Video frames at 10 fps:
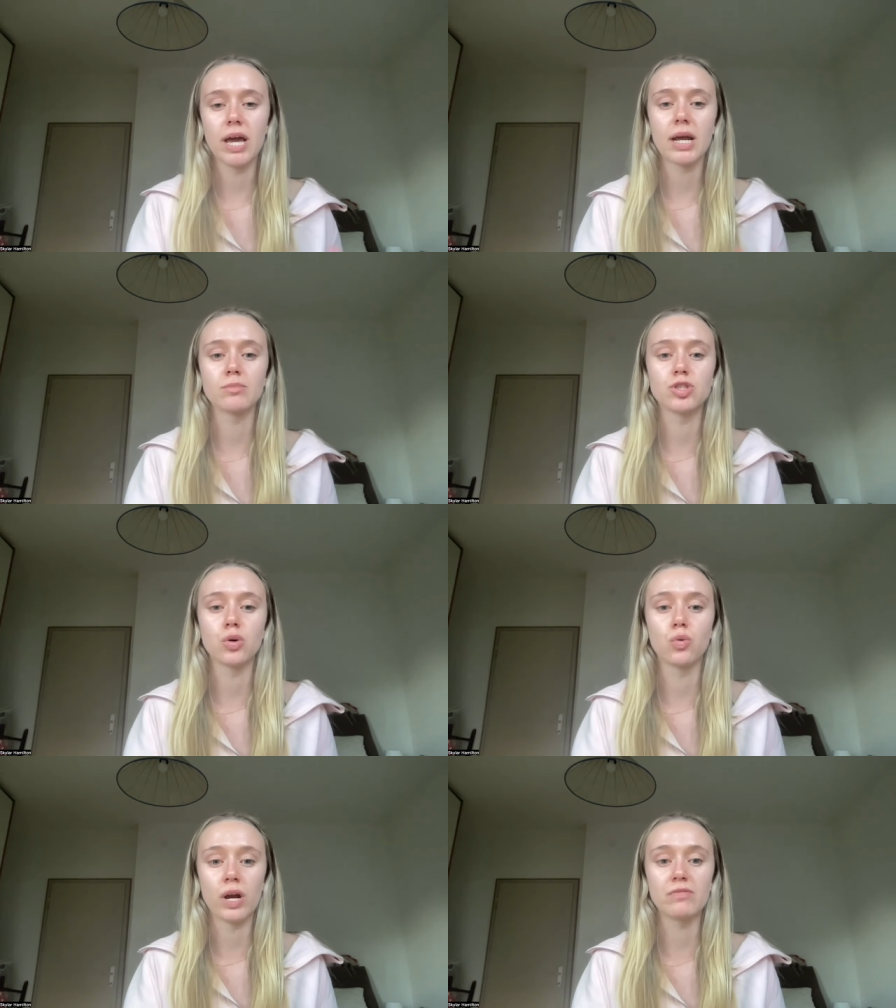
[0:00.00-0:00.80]
And I'm
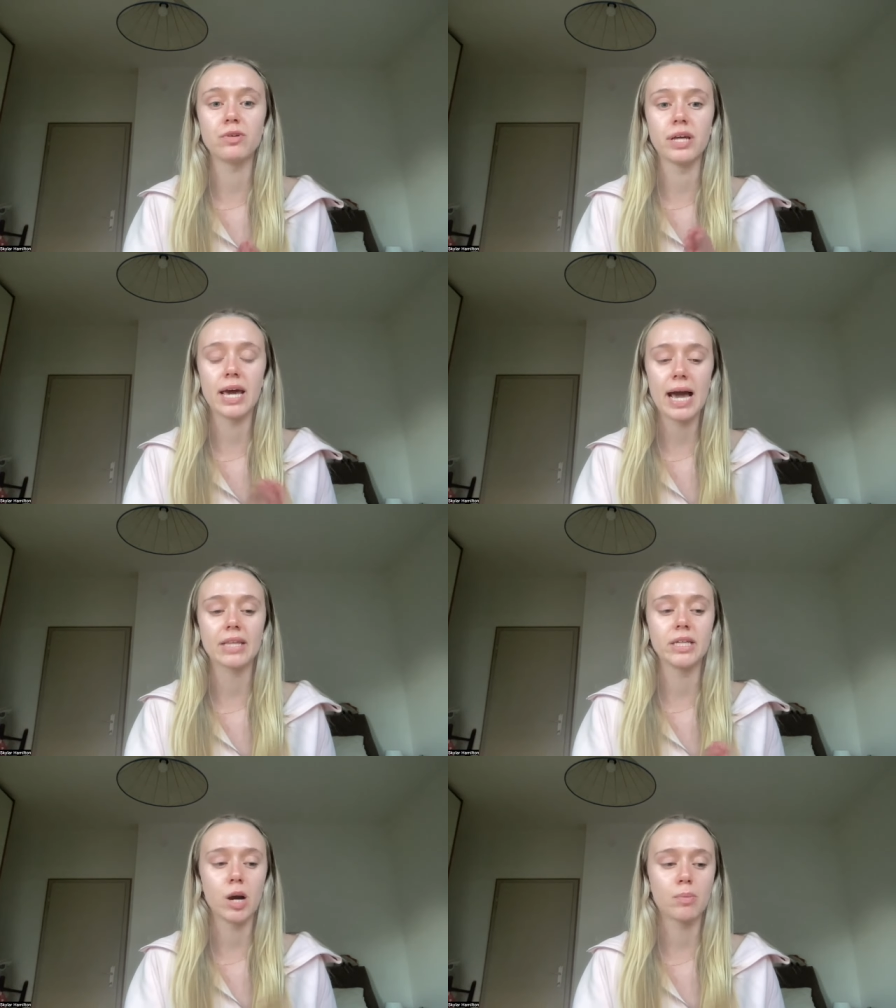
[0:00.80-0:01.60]
so grateful that I
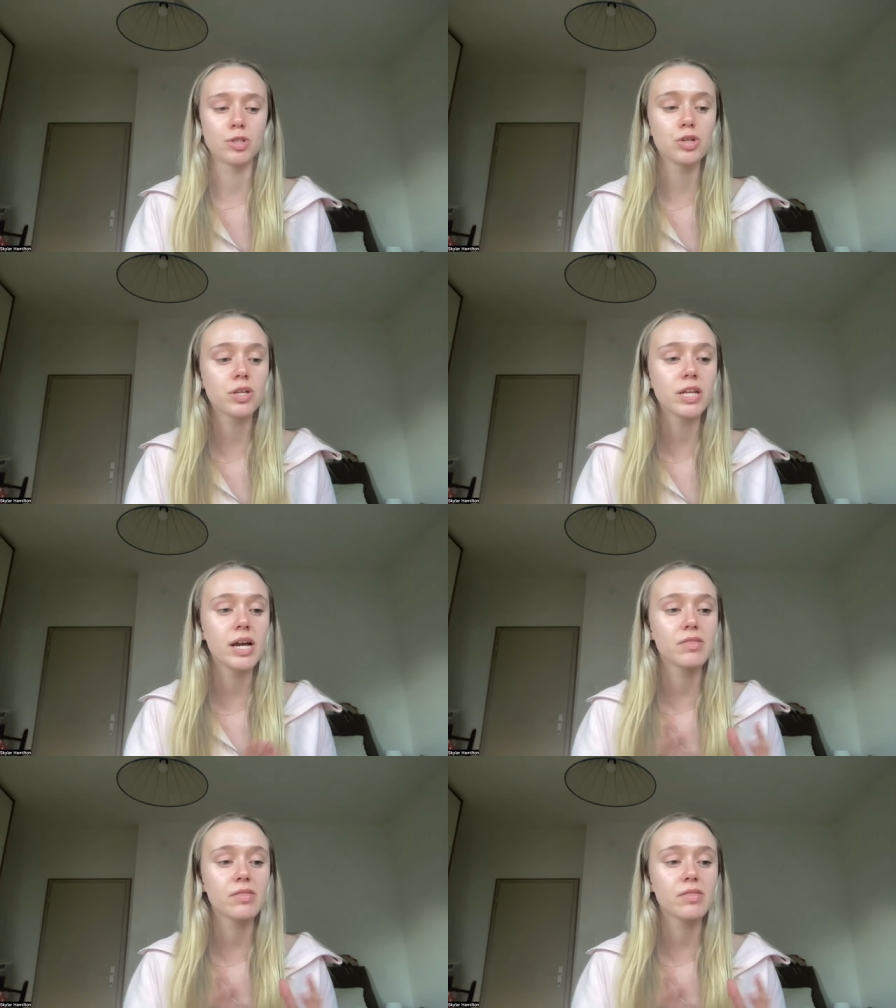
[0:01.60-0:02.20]
had the opportunity.